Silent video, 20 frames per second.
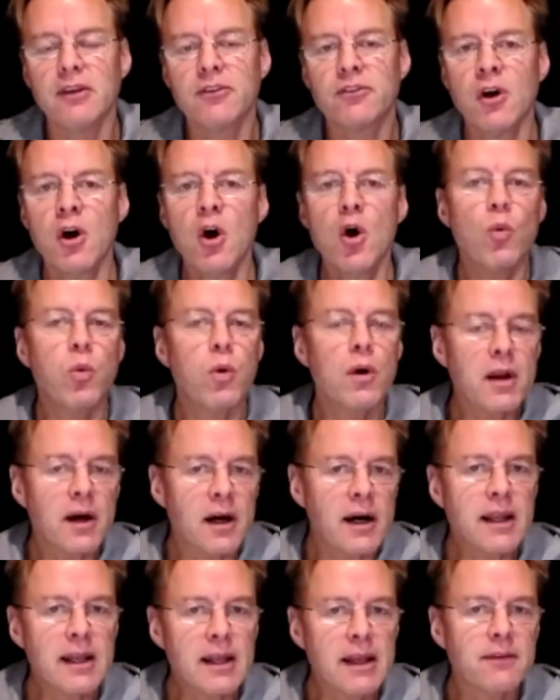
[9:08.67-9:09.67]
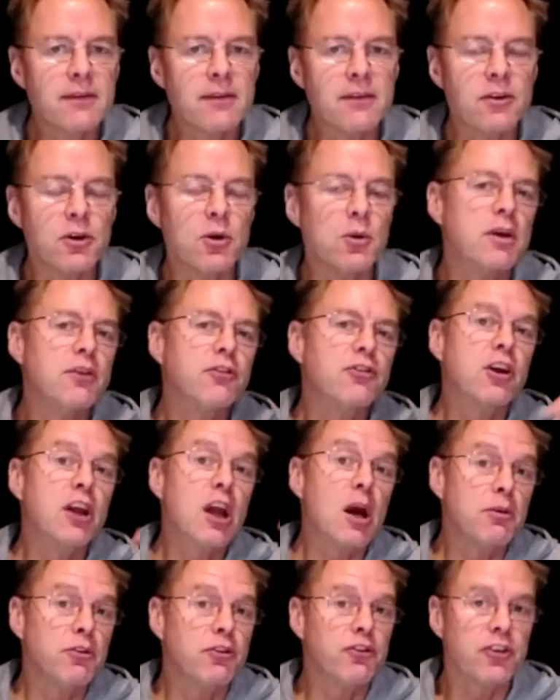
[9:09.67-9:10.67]
what I need to do is to go and
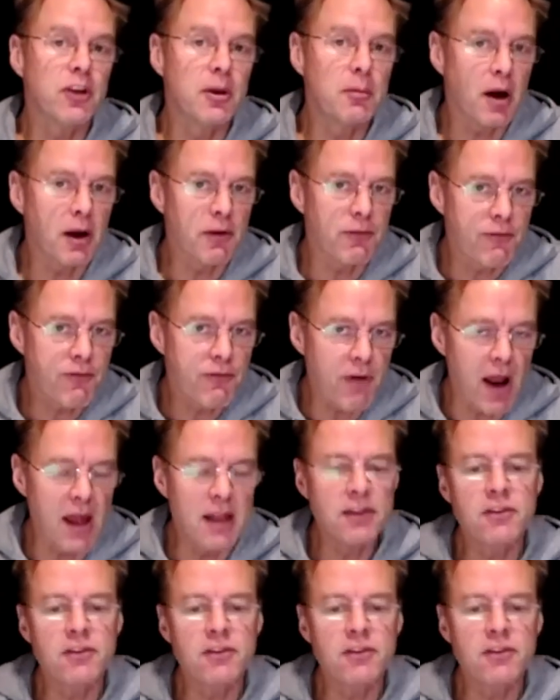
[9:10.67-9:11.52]
see my friend